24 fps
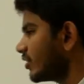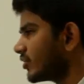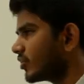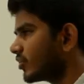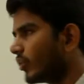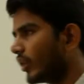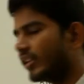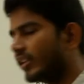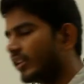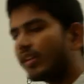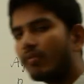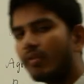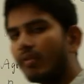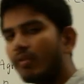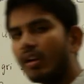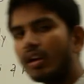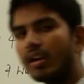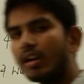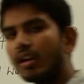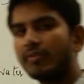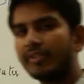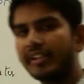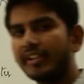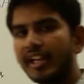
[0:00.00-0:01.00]
So in the
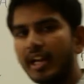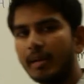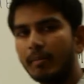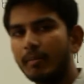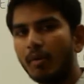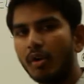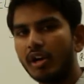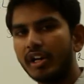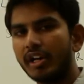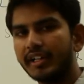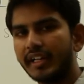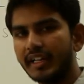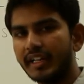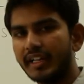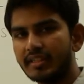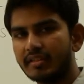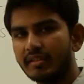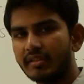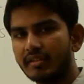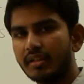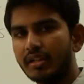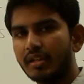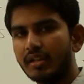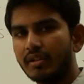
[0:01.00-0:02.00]
world of real
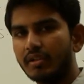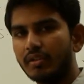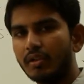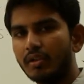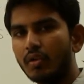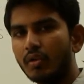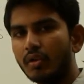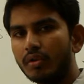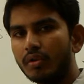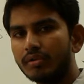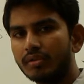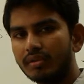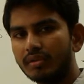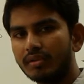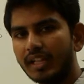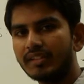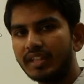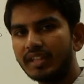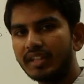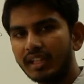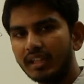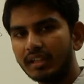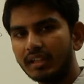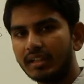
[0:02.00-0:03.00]
politics,
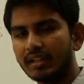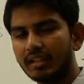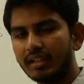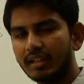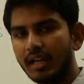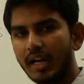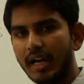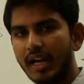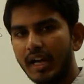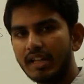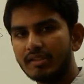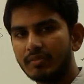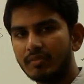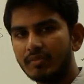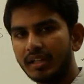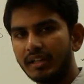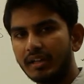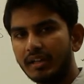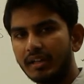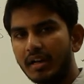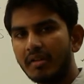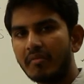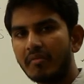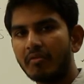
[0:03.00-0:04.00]
nothing has
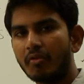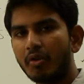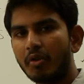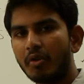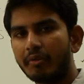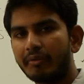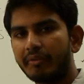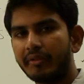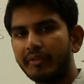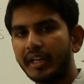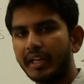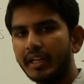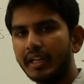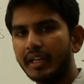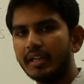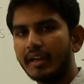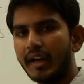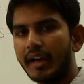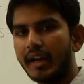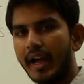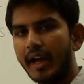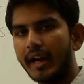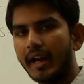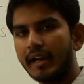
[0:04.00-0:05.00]
been done for free,
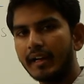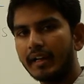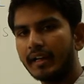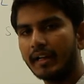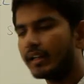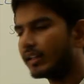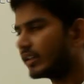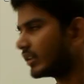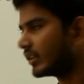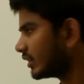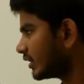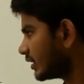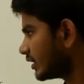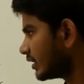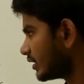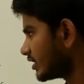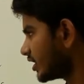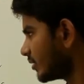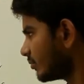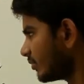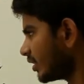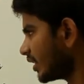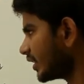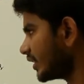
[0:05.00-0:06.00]
and
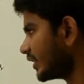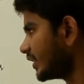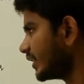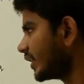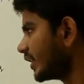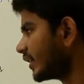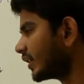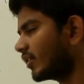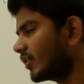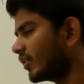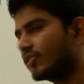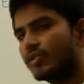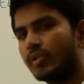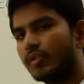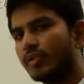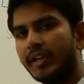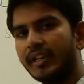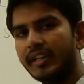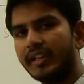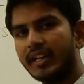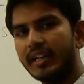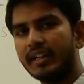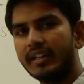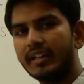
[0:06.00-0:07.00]
similarly here also
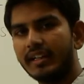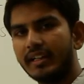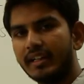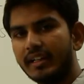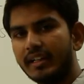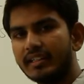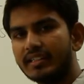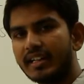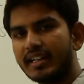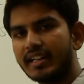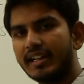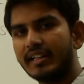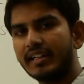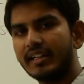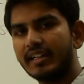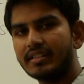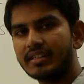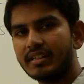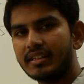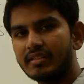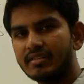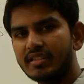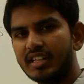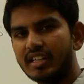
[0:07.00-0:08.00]
India-Israel
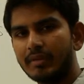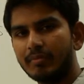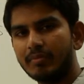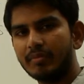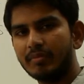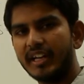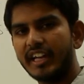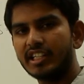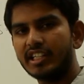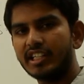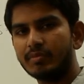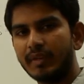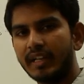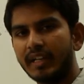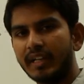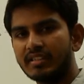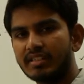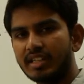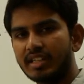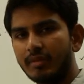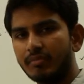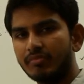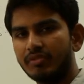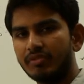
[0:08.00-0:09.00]
relationship
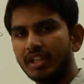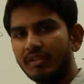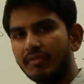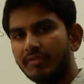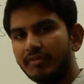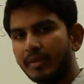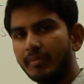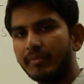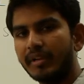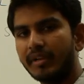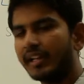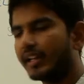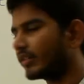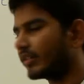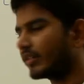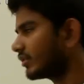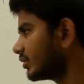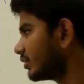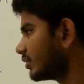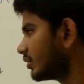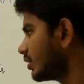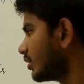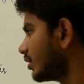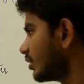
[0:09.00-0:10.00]
expects something from return.
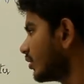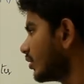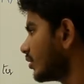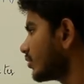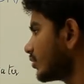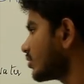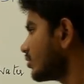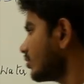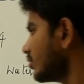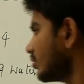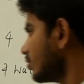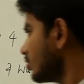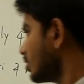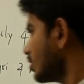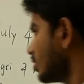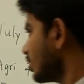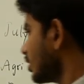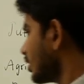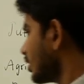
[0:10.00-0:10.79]
So